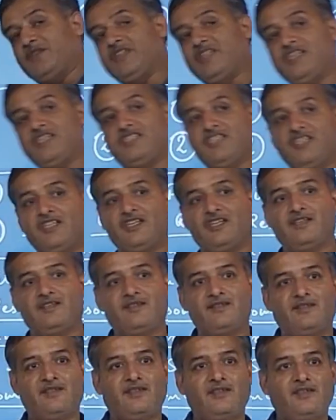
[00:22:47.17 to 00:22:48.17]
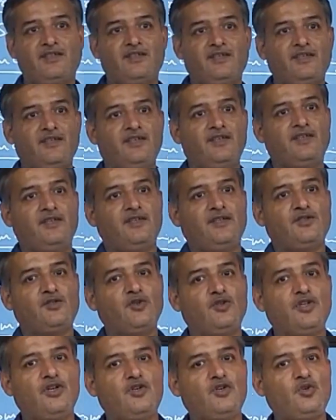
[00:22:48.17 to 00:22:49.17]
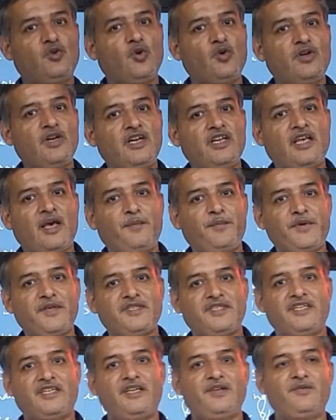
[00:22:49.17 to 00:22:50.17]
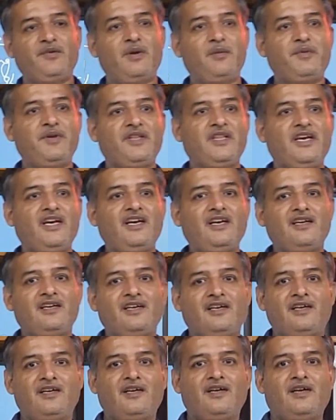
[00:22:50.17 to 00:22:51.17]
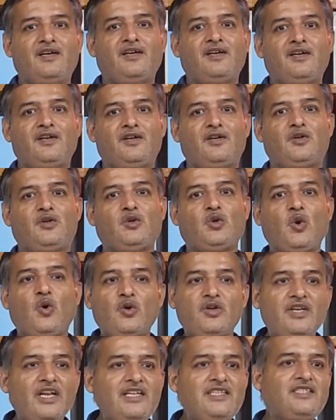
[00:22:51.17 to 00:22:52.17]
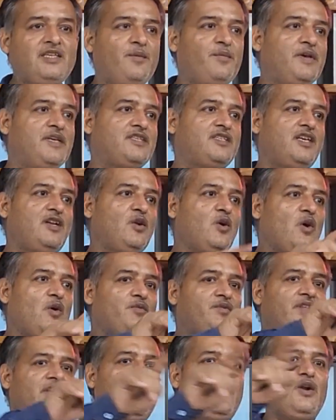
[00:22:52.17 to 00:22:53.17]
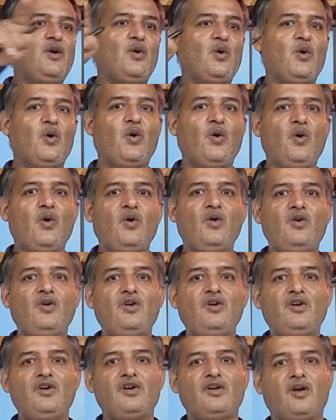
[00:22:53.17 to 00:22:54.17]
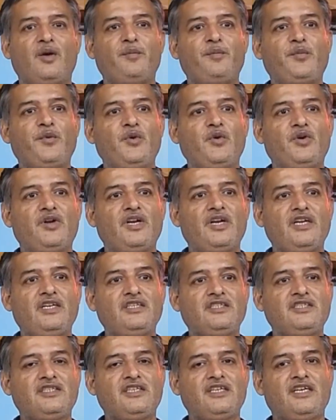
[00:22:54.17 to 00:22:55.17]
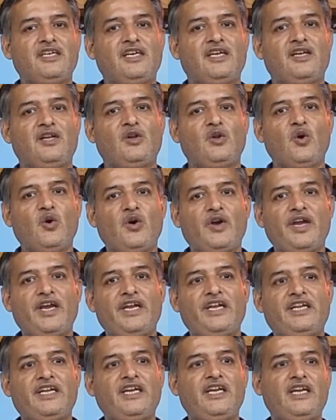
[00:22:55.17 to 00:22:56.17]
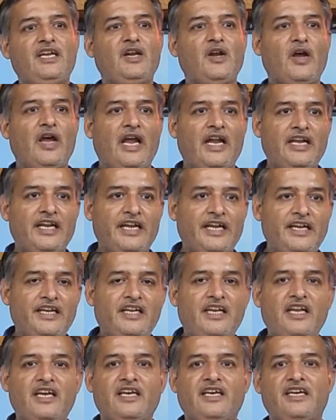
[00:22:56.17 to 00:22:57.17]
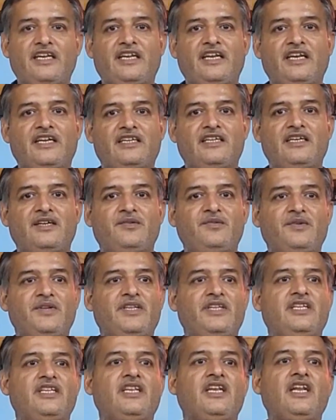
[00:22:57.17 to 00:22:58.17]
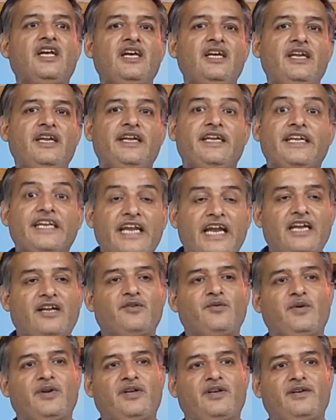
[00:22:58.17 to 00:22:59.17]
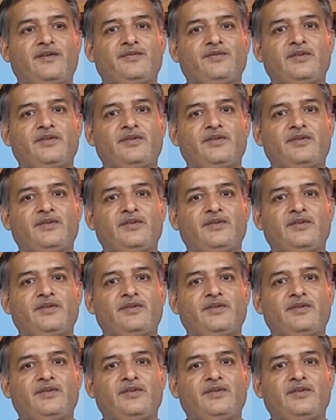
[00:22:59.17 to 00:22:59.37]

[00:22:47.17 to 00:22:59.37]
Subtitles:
with each other, so the total capacity will be the total summation of their all computers located and interconnected within a network.